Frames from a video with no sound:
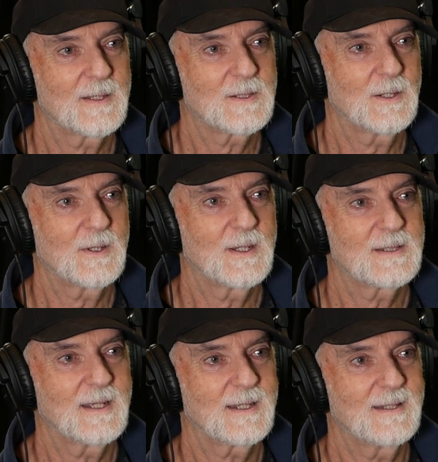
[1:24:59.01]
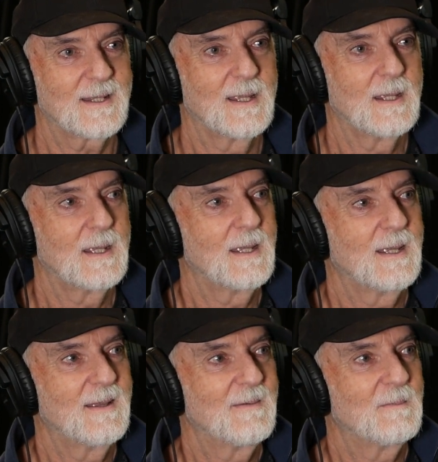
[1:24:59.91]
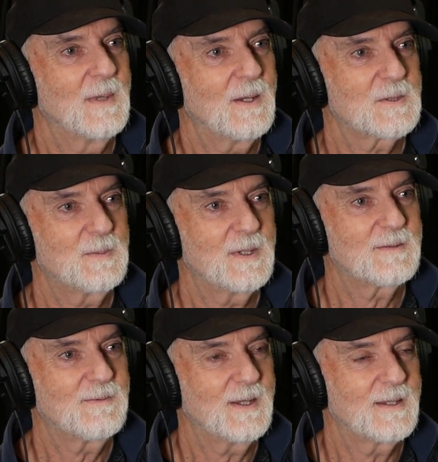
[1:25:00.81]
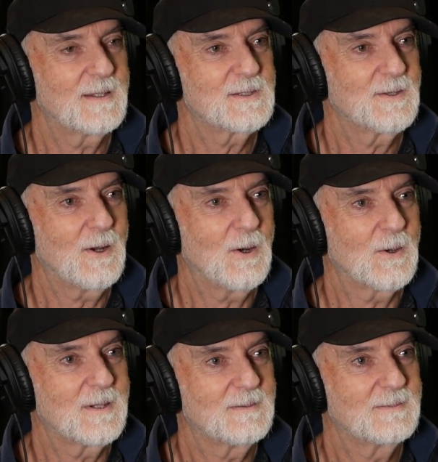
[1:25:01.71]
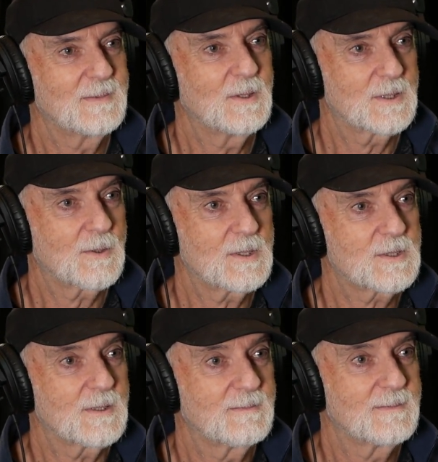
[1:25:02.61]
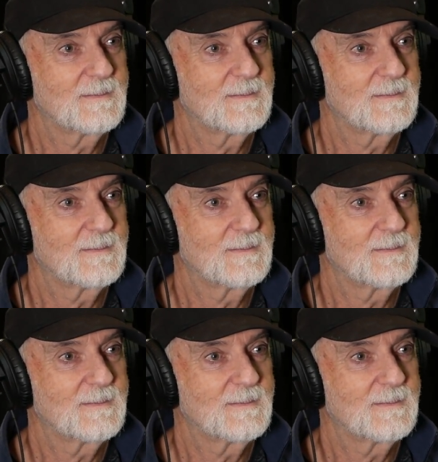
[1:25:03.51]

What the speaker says: That's how I got into acting. Mel's best friend is the Hulk, who's a Christian.